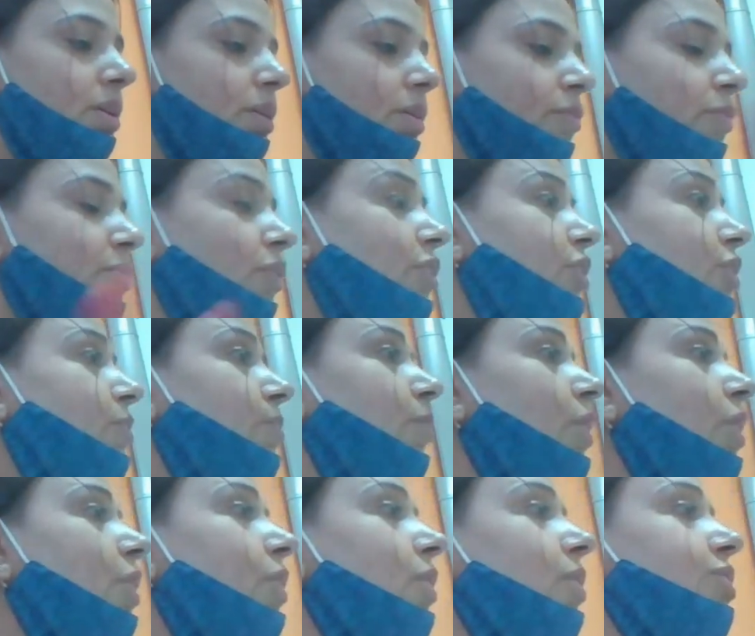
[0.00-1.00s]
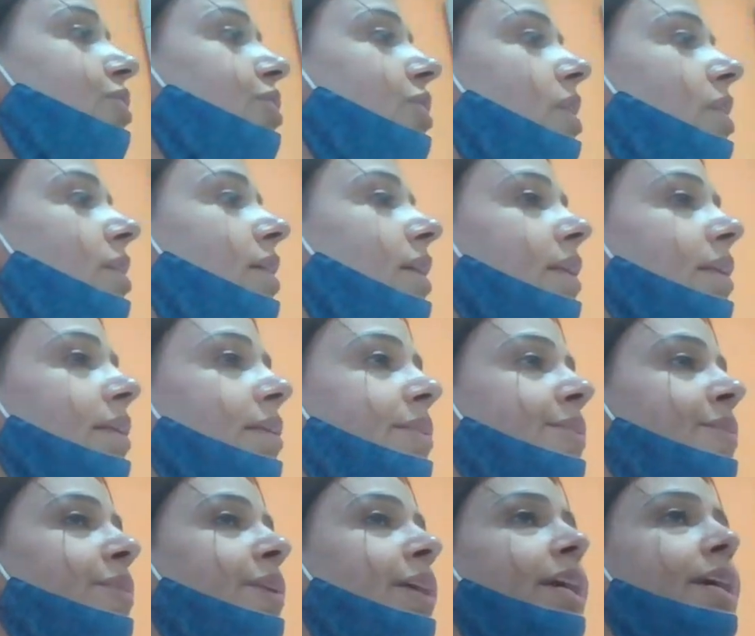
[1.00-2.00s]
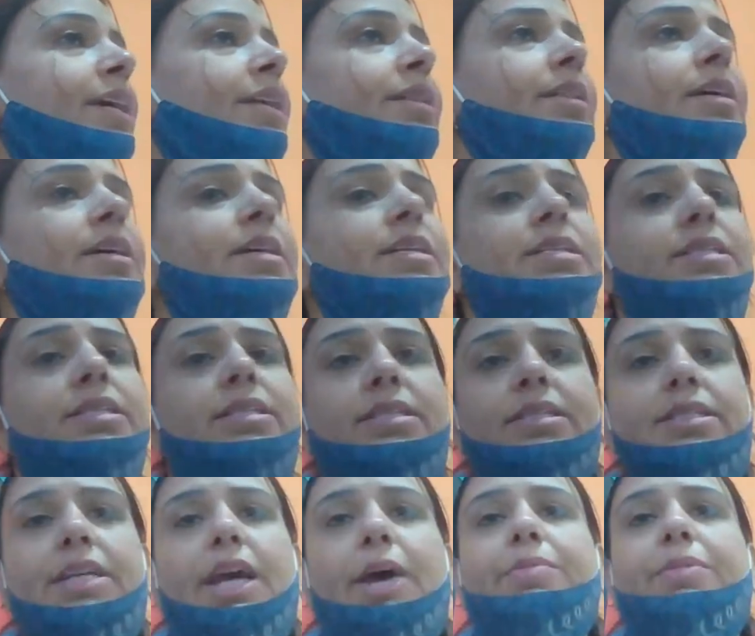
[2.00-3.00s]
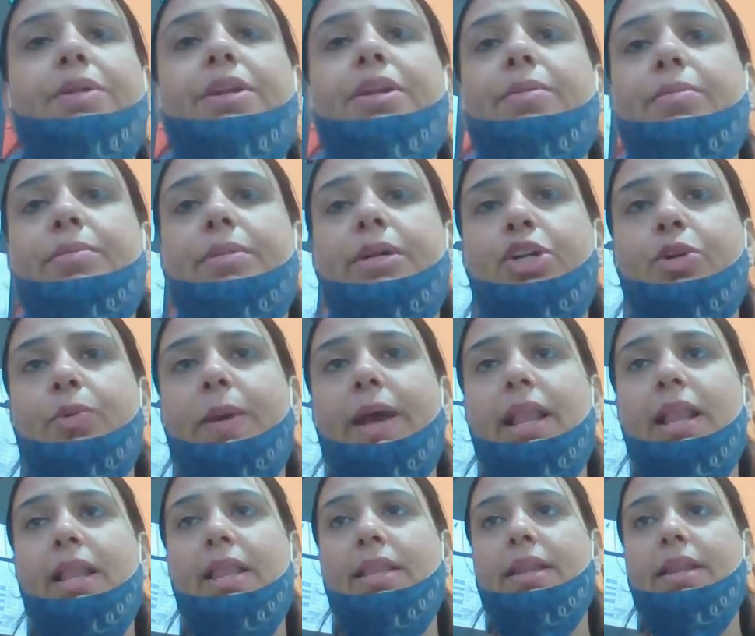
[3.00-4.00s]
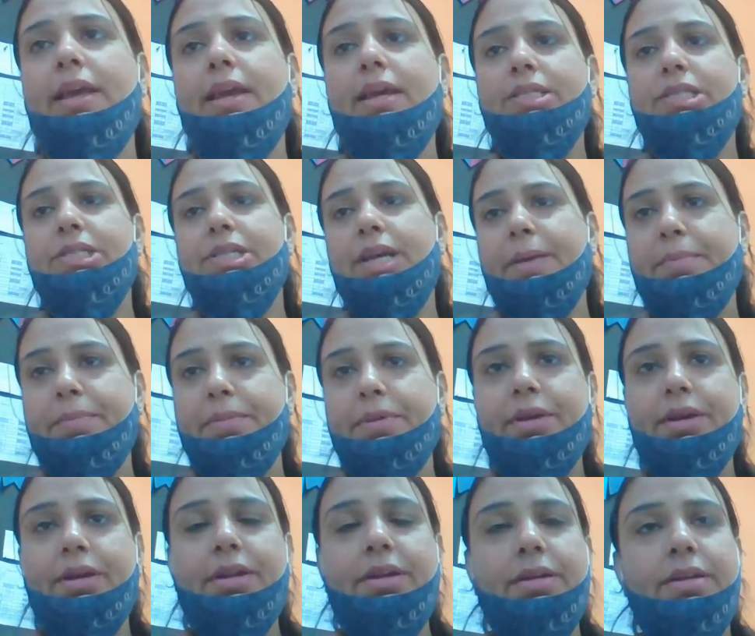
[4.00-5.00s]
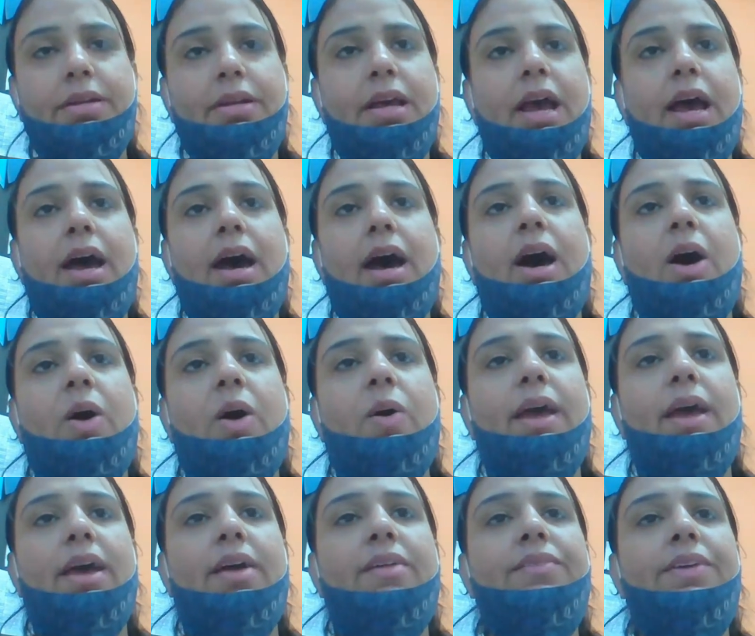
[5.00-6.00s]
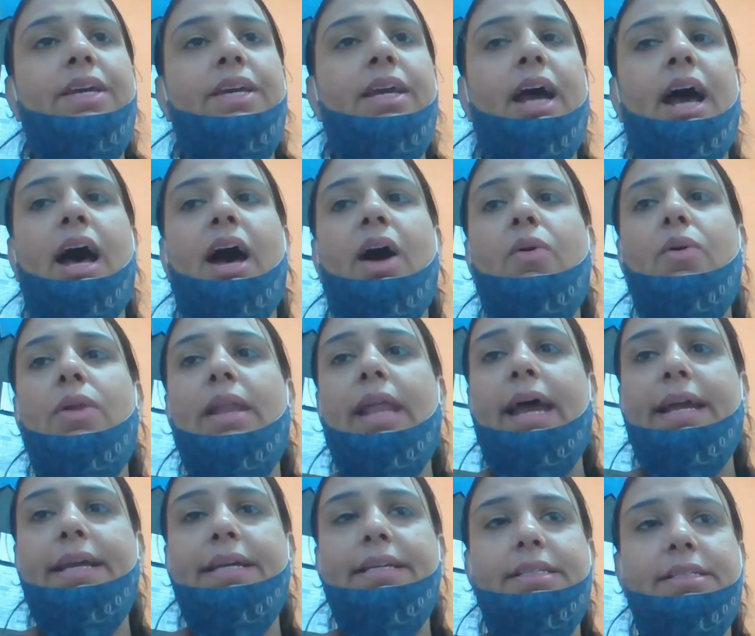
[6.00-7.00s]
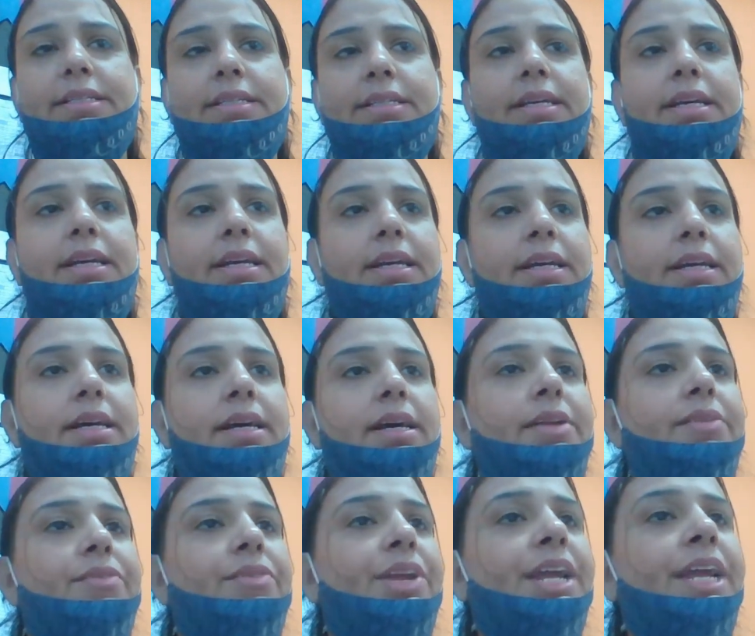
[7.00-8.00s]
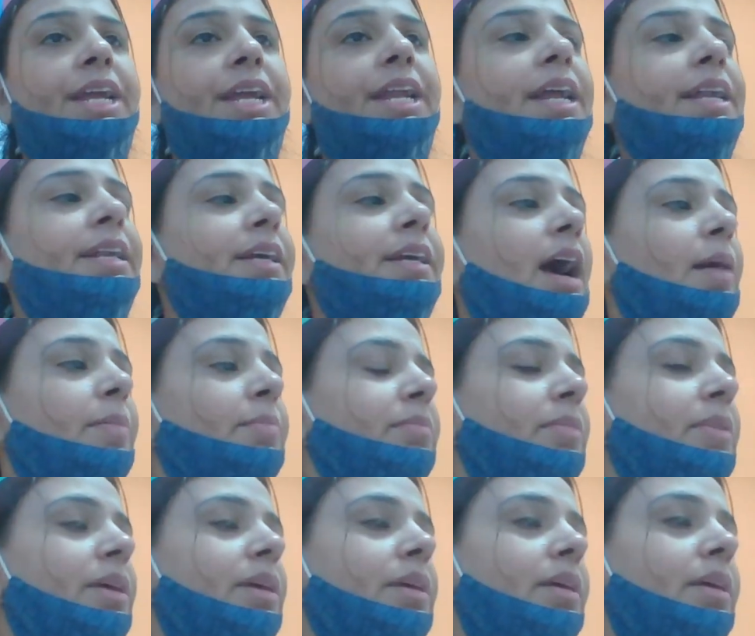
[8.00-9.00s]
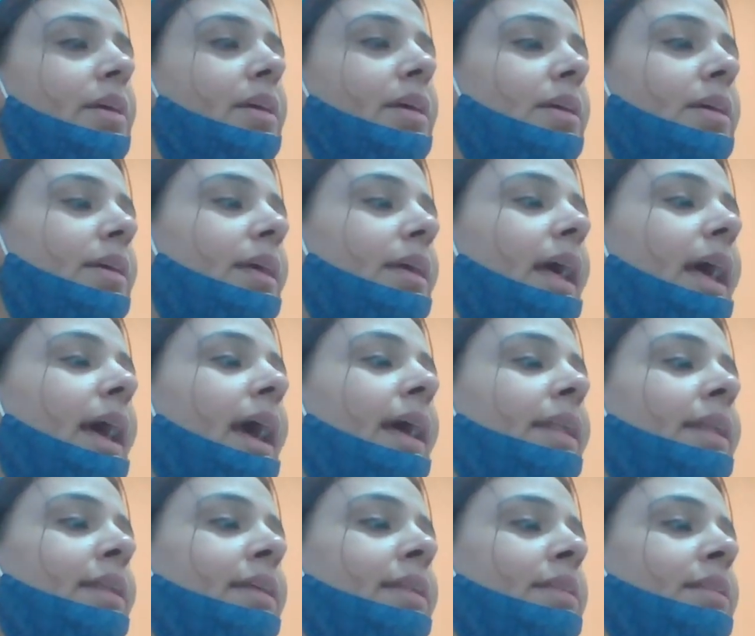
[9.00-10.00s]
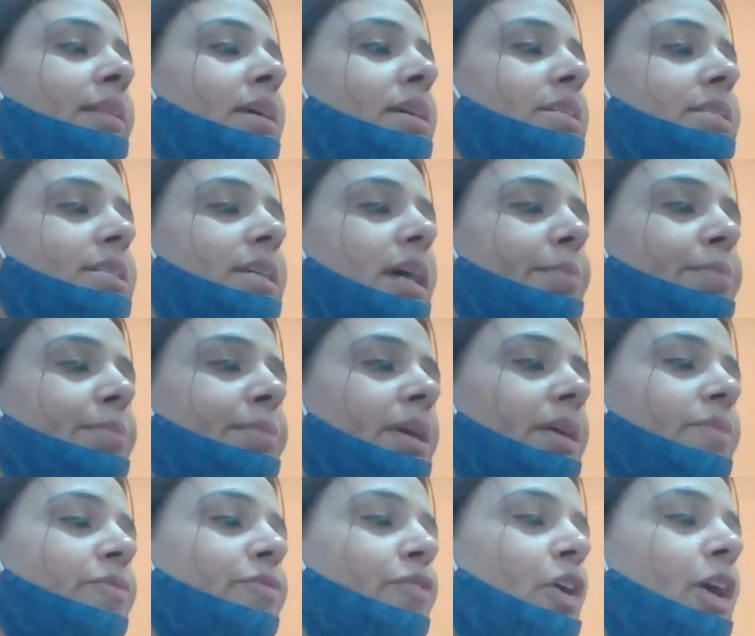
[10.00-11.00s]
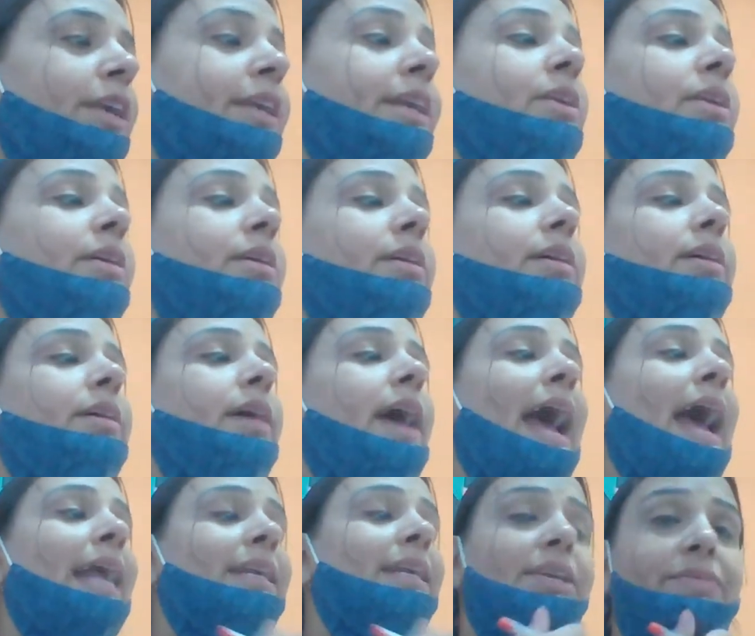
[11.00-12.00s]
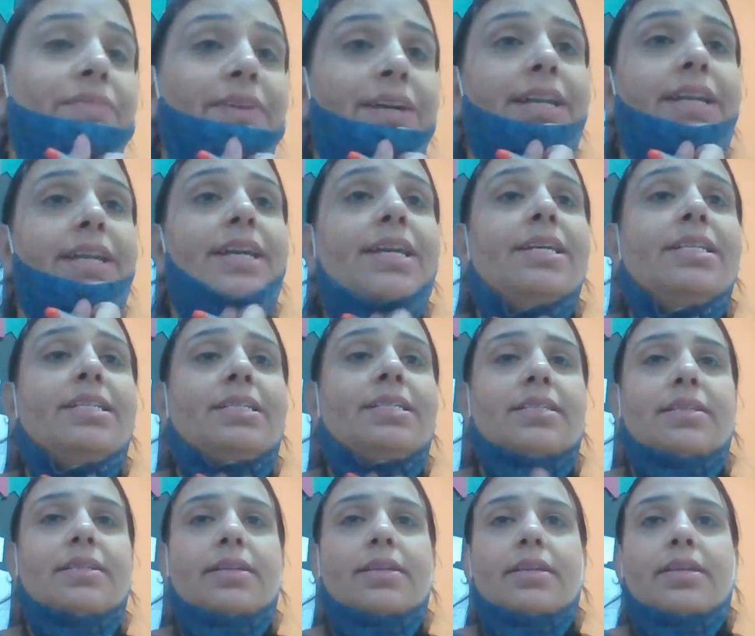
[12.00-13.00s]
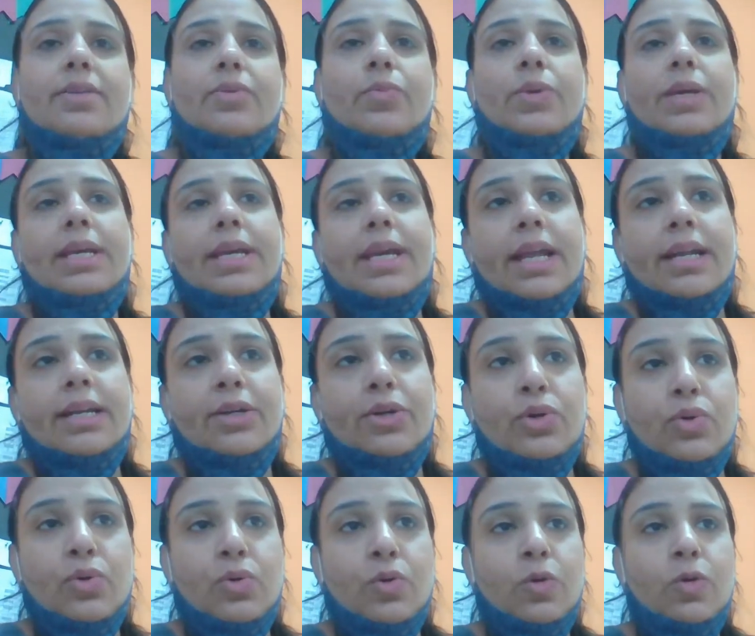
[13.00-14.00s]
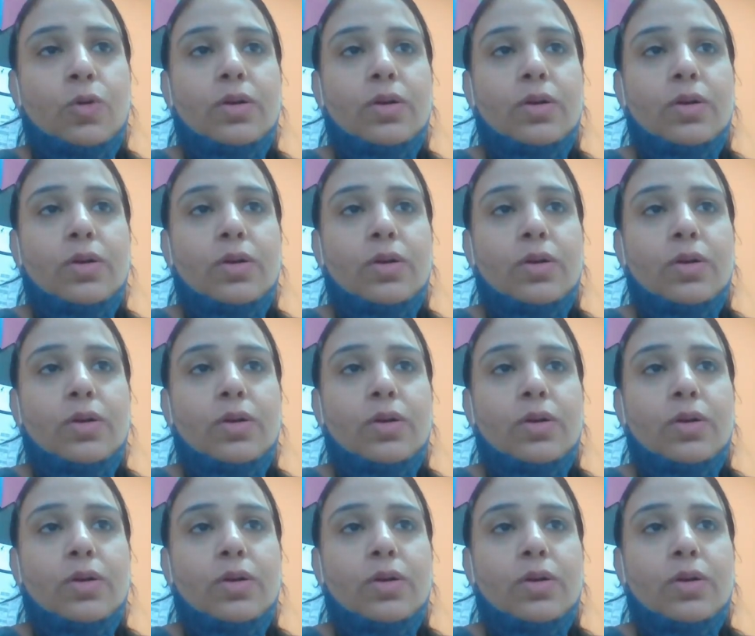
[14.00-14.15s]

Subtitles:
For tomorrow, children, read this chapter number 12, the next chapter, how heavy, how light. Read and come. And in this chapter, what activities we can do.